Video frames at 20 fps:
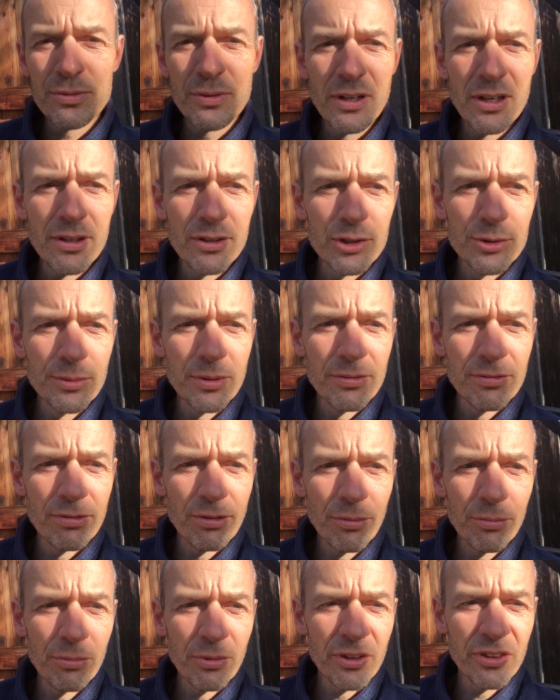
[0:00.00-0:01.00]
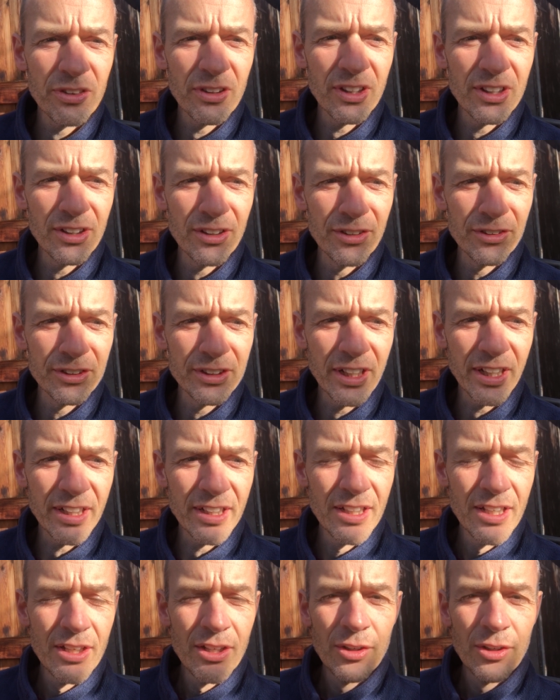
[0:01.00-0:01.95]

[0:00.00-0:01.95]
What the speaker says: where I'm coming from with the gardening.